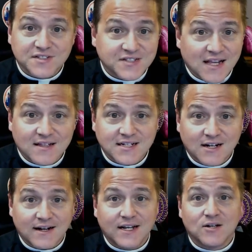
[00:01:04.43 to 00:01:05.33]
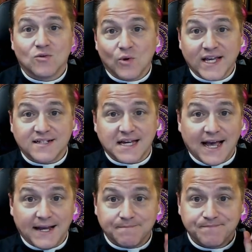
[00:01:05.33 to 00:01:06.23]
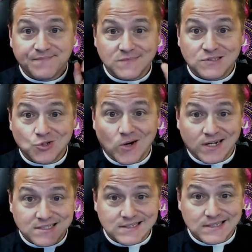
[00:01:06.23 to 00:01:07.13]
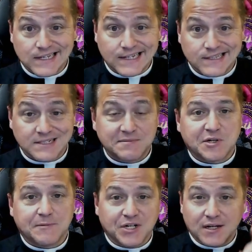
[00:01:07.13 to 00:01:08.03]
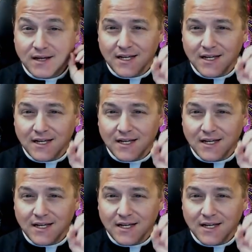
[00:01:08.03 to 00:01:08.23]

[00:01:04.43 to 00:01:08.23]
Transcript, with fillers: solitary weekday. Join us. Link in the description.